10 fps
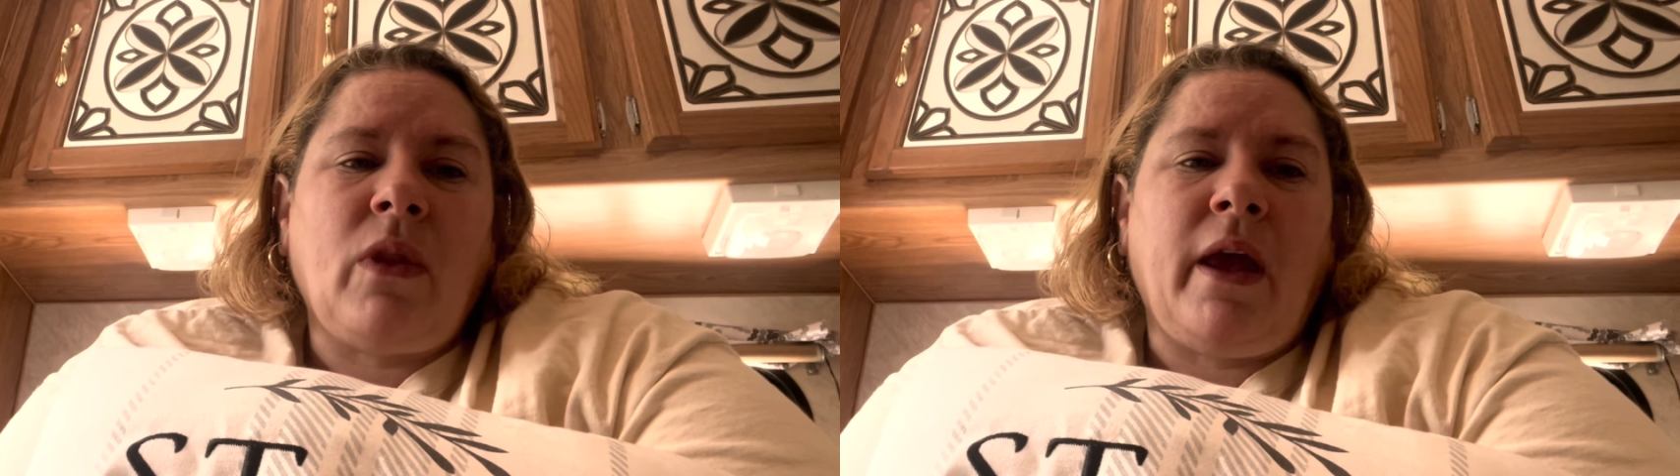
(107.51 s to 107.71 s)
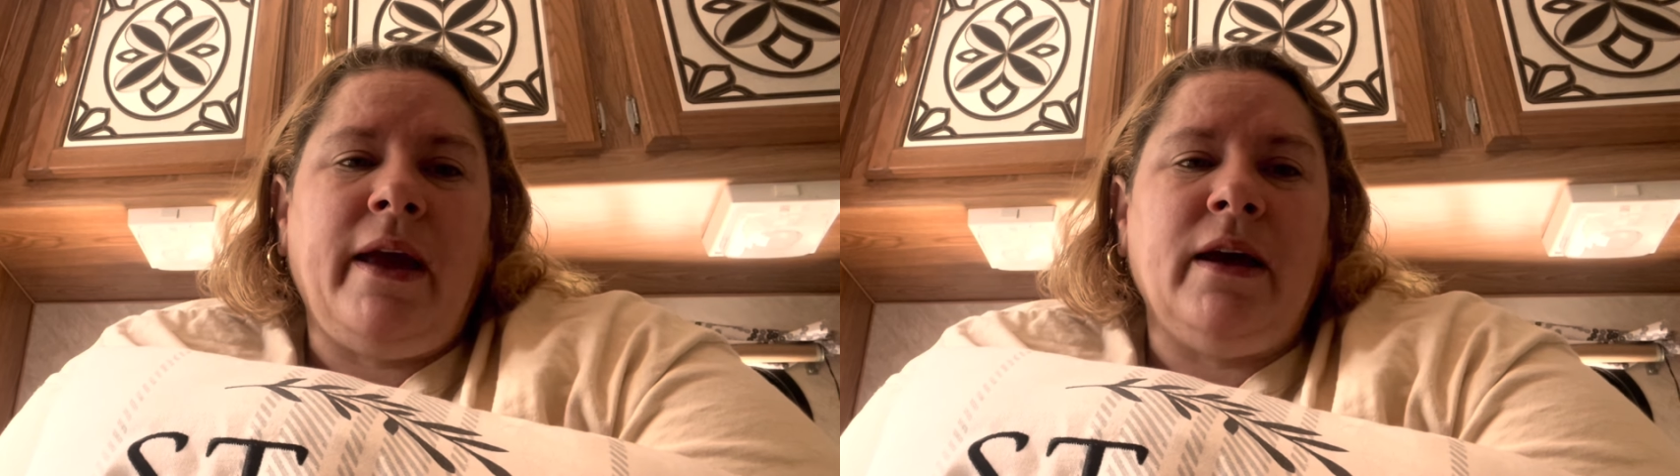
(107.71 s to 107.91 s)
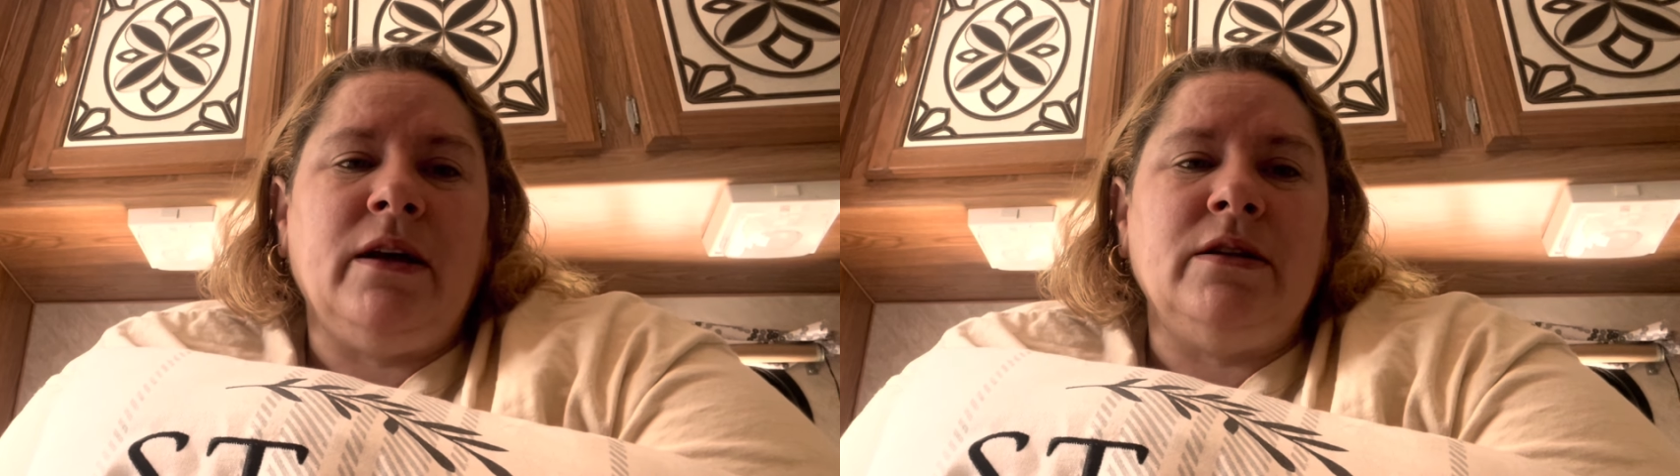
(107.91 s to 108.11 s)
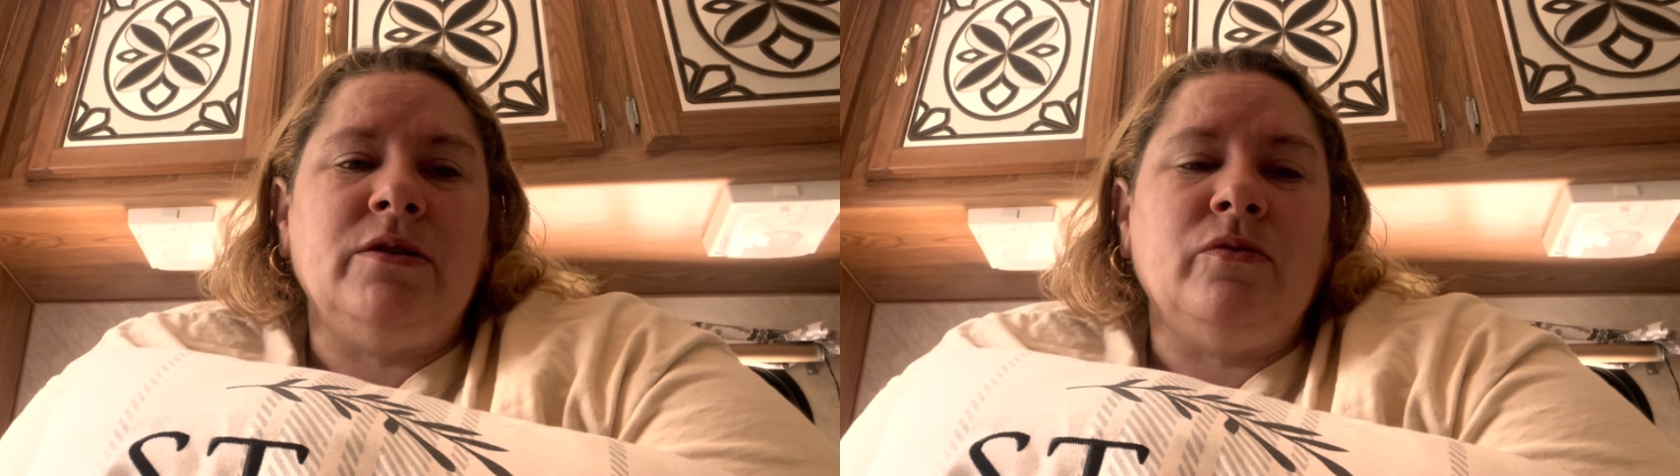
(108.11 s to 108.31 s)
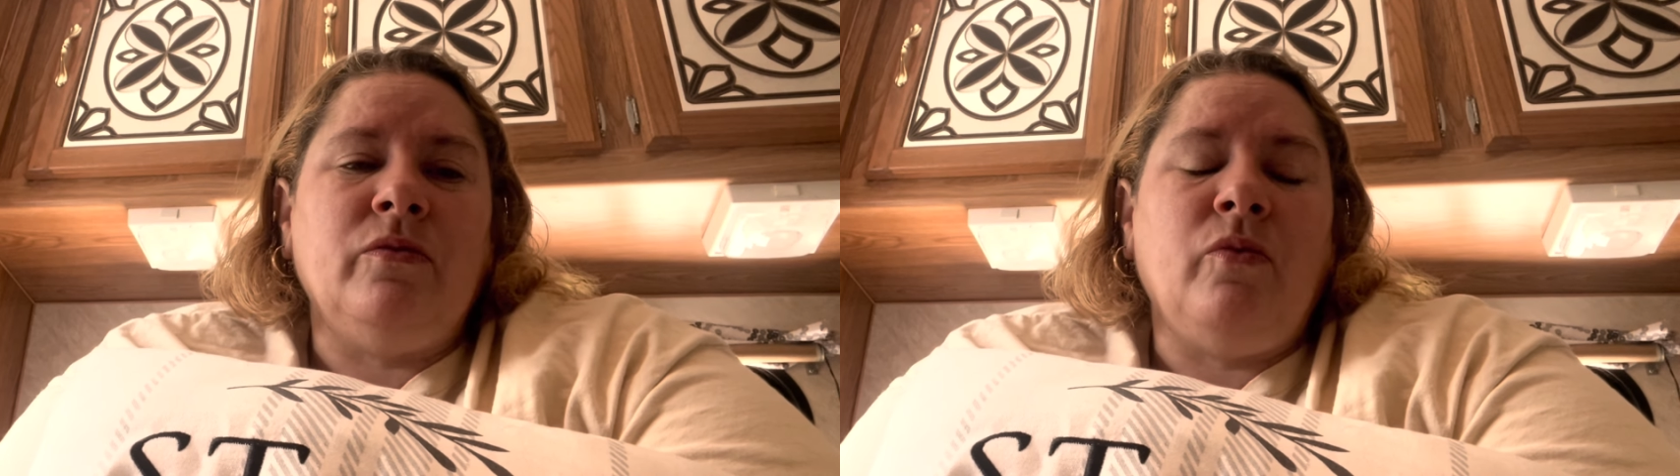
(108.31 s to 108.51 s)

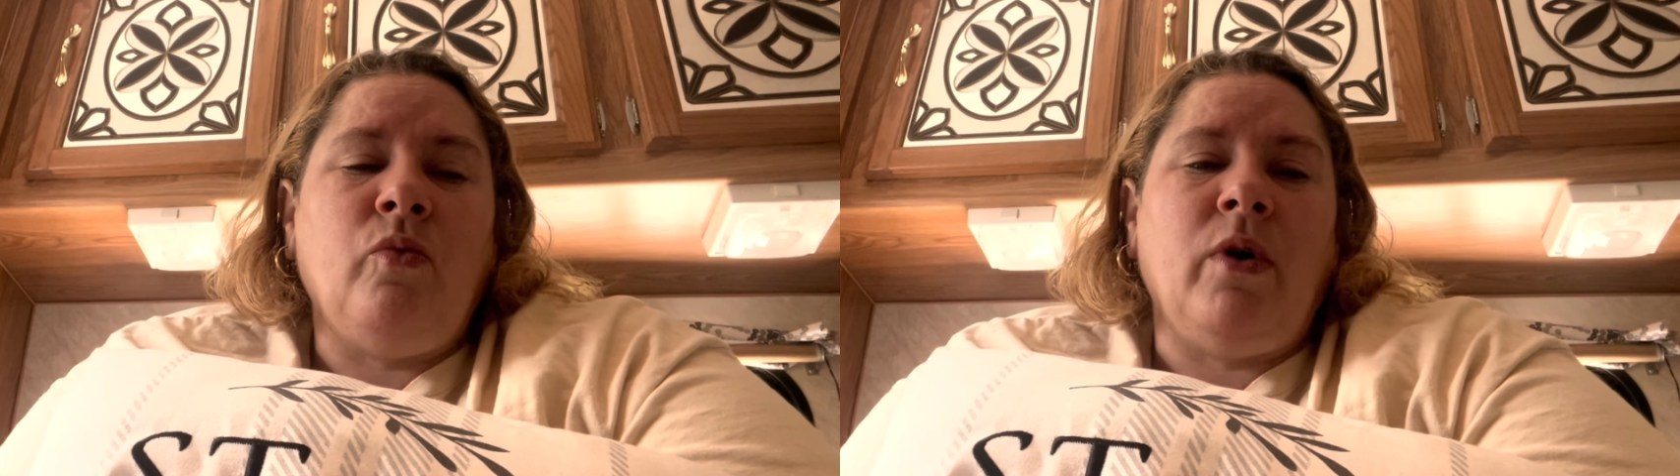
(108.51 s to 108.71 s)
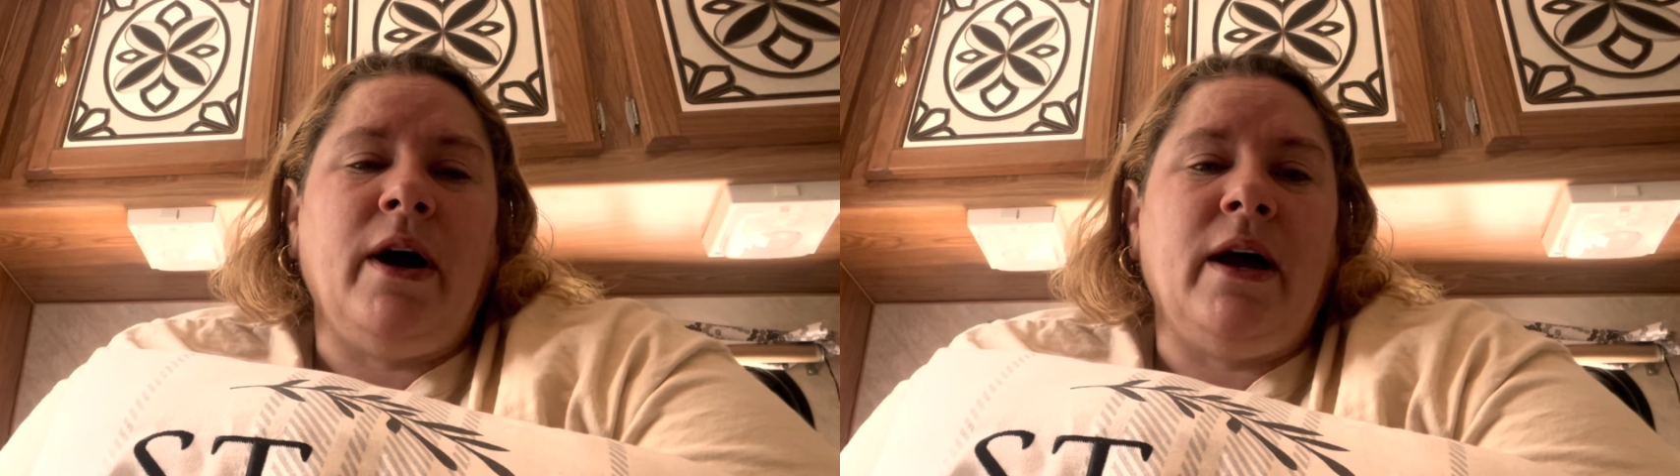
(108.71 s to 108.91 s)
and what